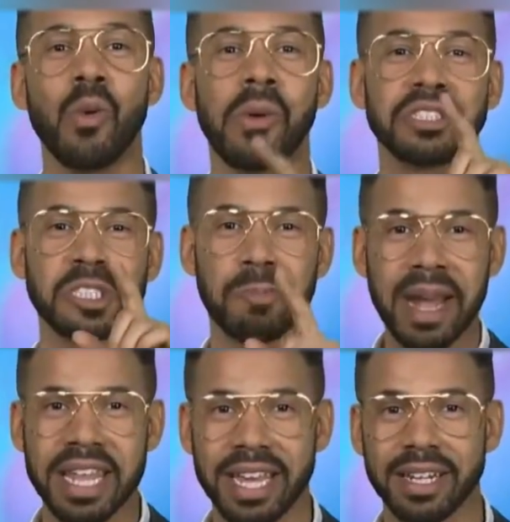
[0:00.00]
which is
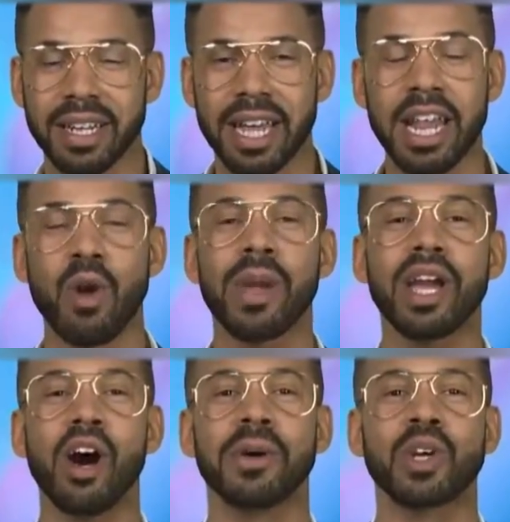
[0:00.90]
pinion. And here we
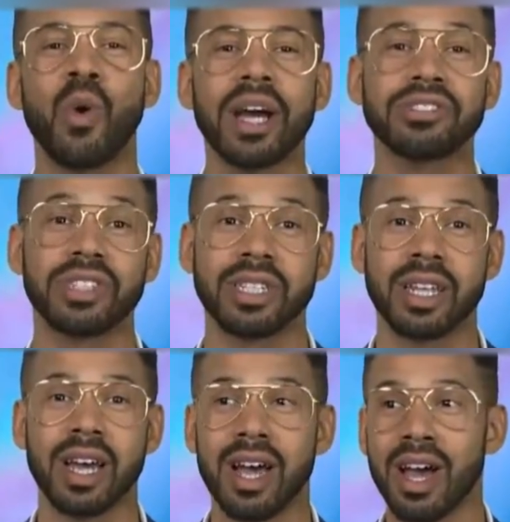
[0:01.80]
go with
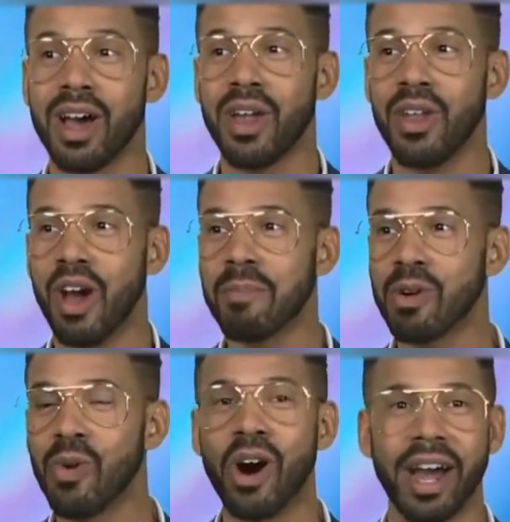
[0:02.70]
question
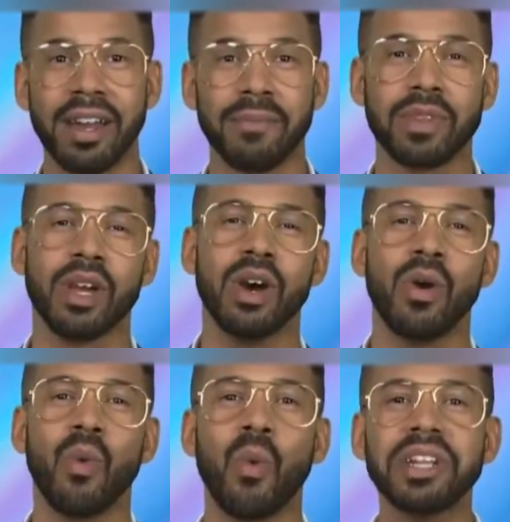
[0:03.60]
number 1.
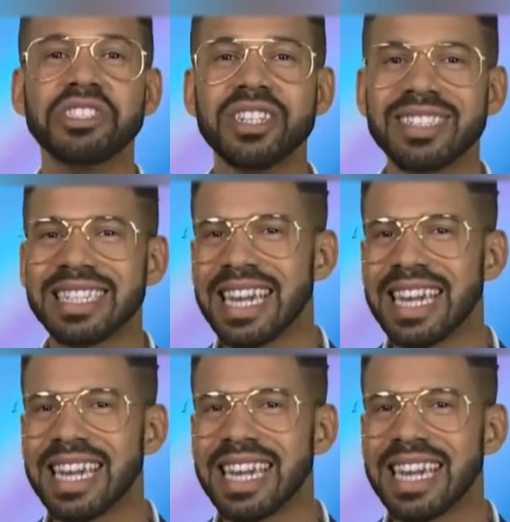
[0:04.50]
Which is